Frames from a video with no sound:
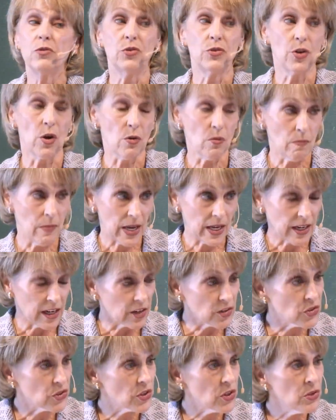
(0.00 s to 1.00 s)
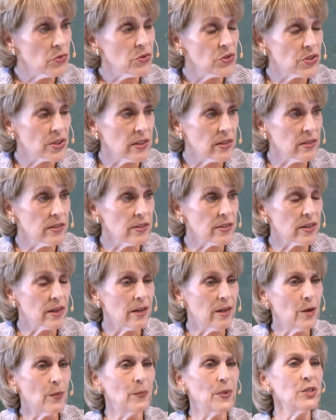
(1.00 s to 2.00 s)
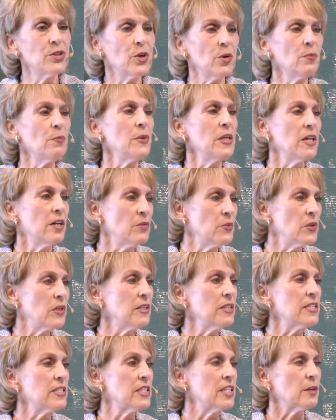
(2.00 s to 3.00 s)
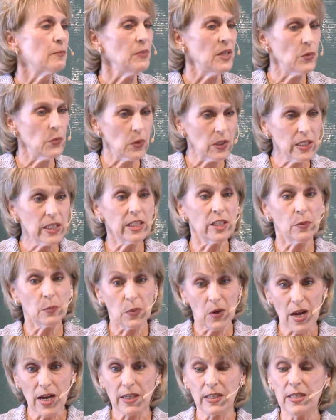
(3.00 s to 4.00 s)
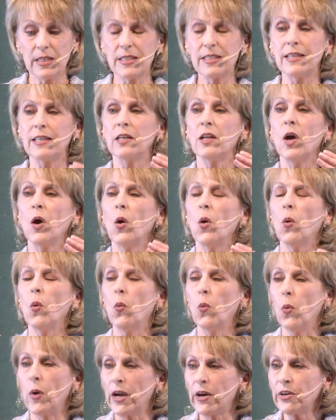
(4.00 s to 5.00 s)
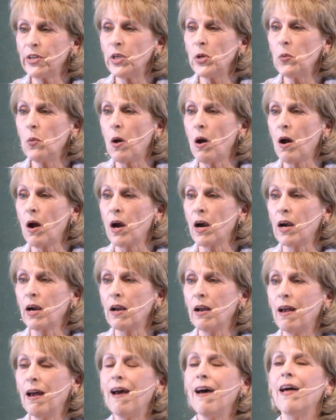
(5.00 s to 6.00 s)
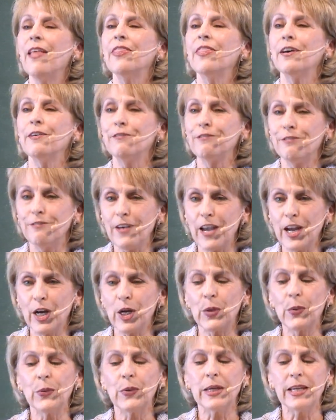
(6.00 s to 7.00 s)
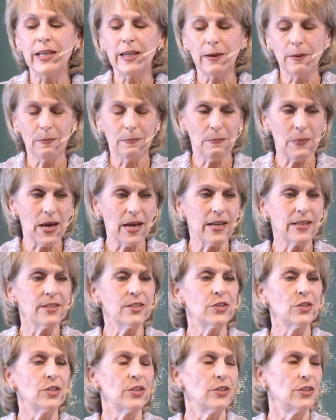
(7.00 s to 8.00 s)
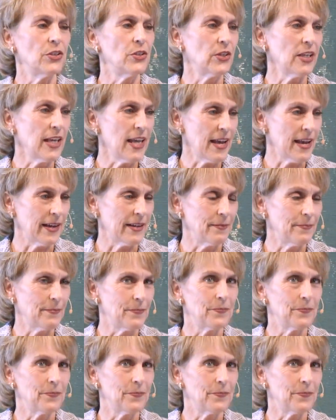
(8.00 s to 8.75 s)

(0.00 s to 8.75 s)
Don't make excuses, but don't be unrealistic. Be willing to practice it where you are, the very best you can.